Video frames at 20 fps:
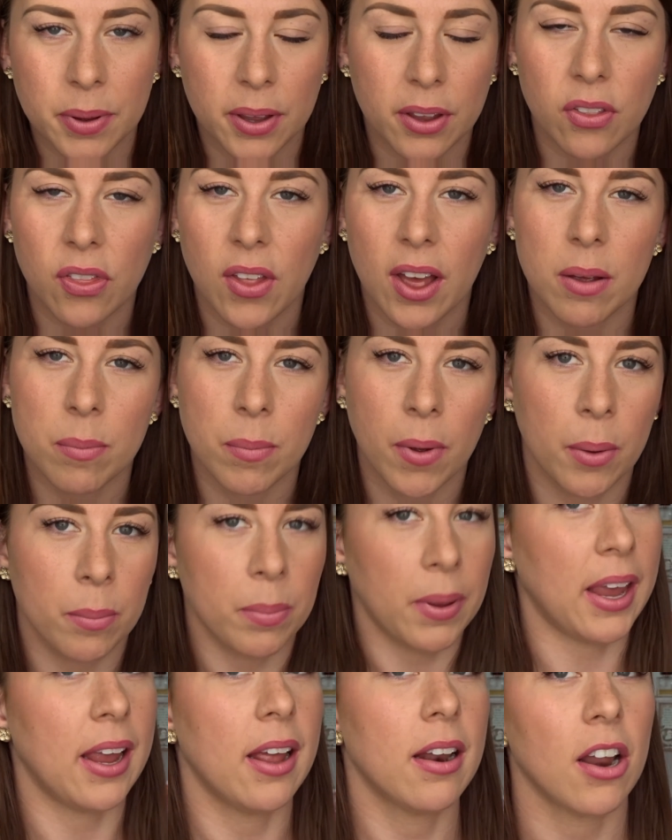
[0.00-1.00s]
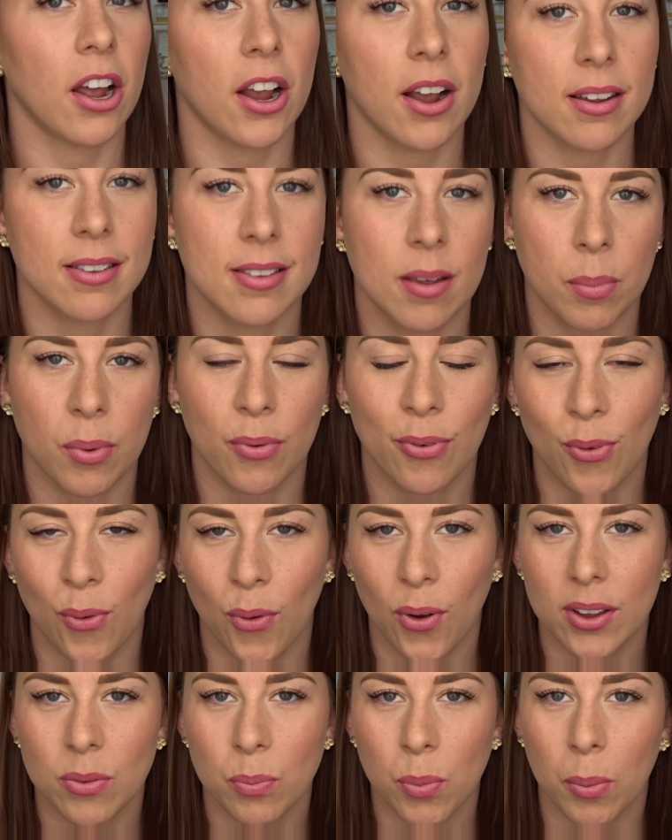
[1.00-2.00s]
That might be, like I said
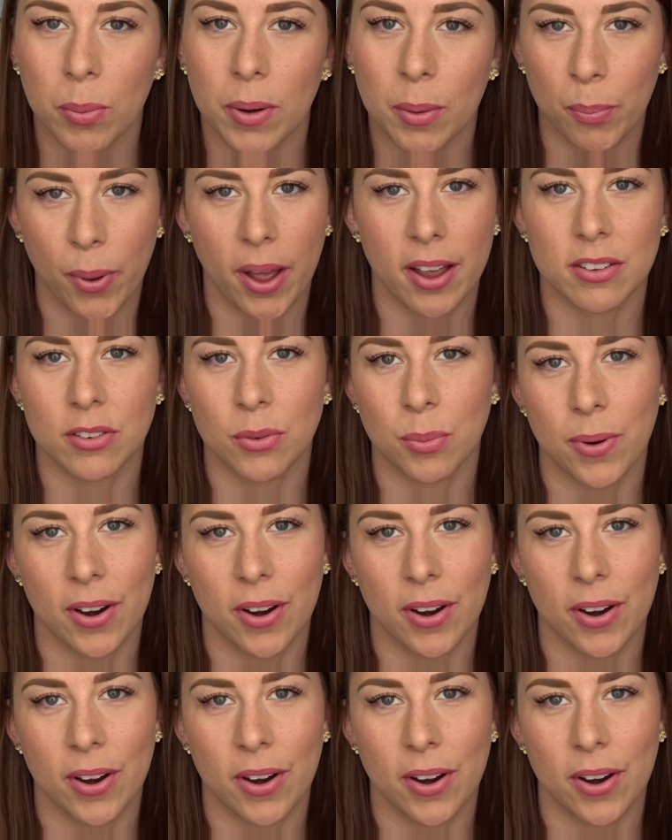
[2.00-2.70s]
before, it's probably personal